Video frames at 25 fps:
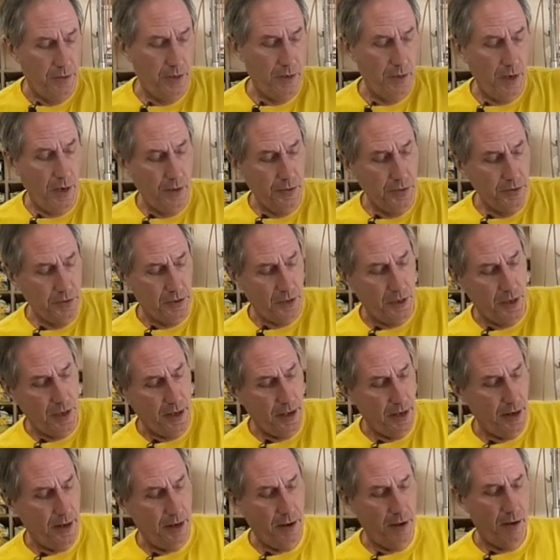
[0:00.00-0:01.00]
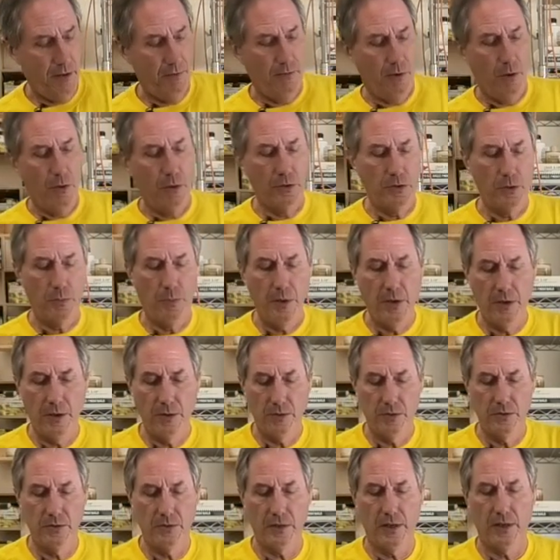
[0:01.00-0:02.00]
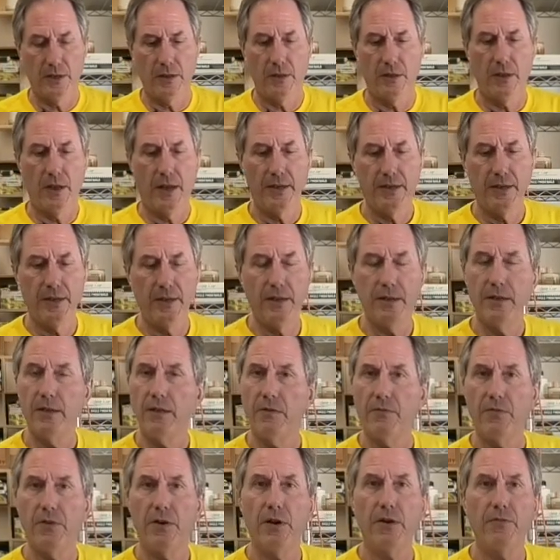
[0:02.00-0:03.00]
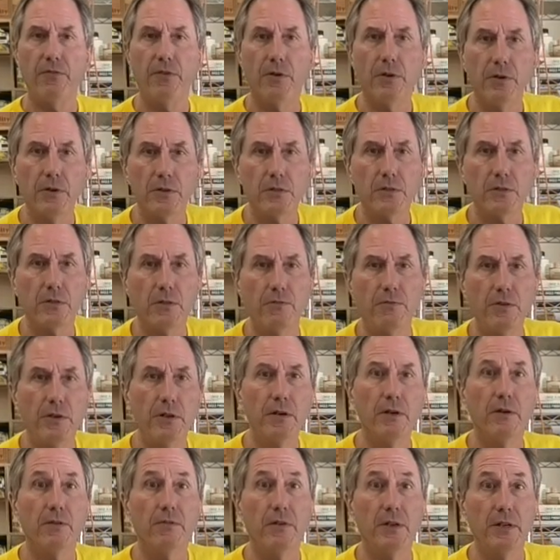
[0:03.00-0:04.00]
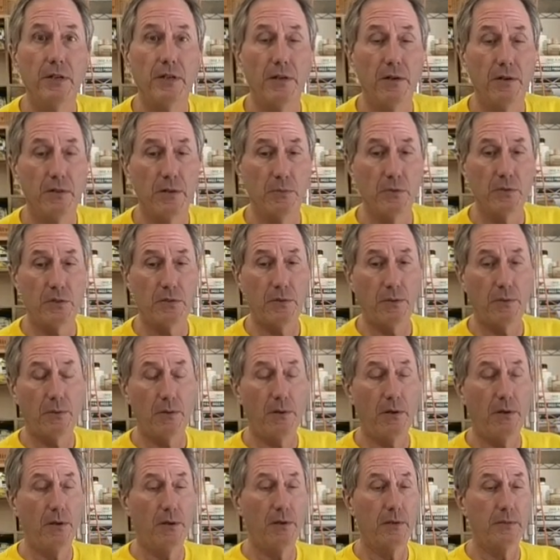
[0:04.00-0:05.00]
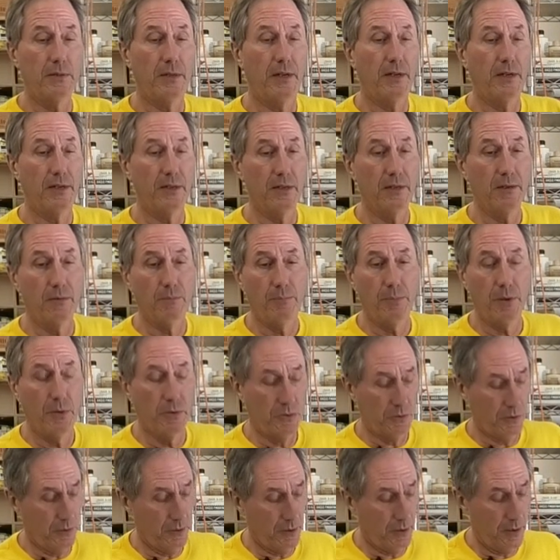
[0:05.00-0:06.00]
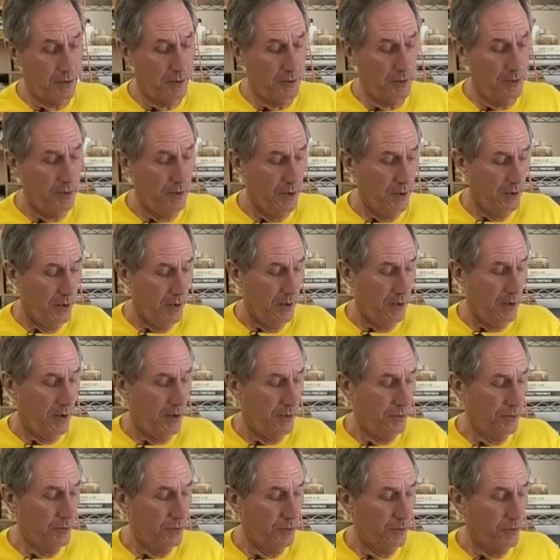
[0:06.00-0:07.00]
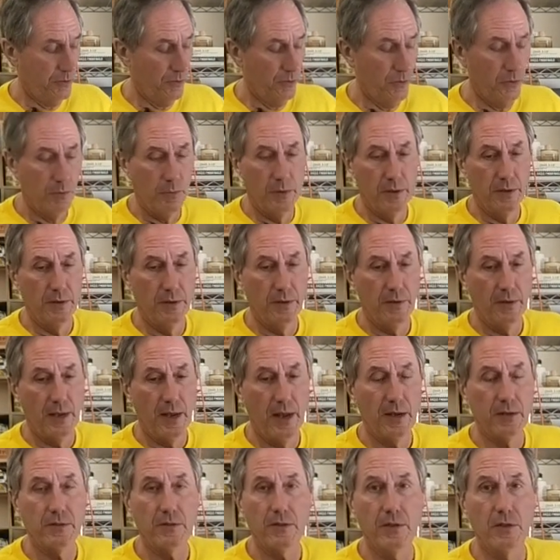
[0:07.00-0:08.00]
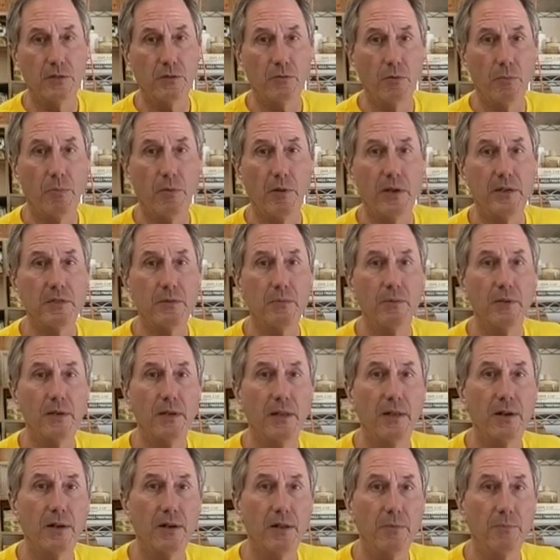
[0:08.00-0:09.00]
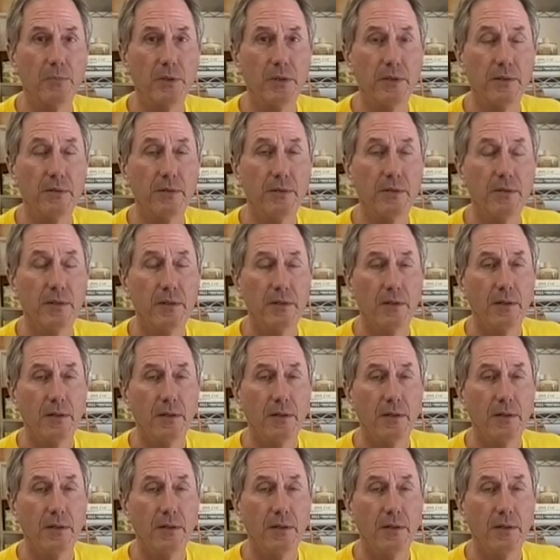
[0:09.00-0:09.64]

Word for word: the other set of oak speakers that I did in the very first veneer video that was so long that I didn't post it on, on YouTube, and actually its replacement ended up being